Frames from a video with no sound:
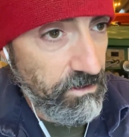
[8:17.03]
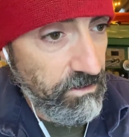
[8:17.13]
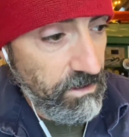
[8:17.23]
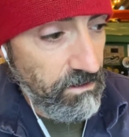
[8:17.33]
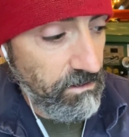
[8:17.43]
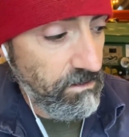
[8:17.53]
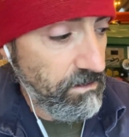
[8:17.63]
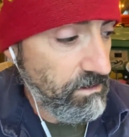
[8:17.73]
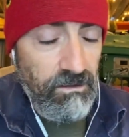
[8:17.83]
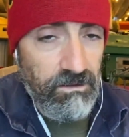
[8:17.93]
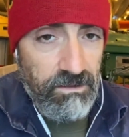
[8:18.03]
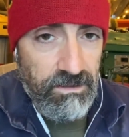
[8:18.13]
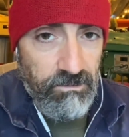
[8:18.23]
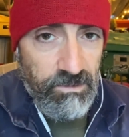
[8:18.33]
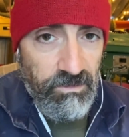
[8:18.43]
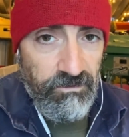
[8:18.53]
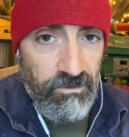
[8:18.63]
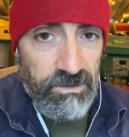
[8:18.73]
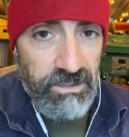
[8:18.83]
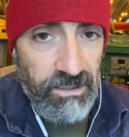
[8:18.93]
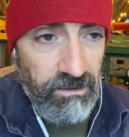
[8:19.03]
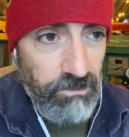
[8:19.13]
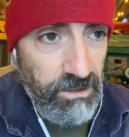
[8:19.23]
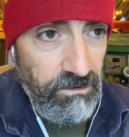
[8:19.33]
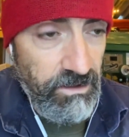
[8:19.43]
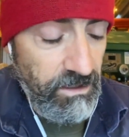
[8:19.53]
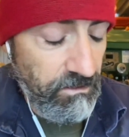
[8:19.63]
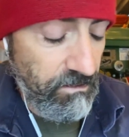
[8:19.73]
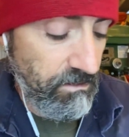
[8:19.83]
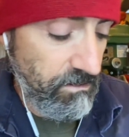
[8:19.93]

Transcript: quick. A lot of steps before sinking them in the ground.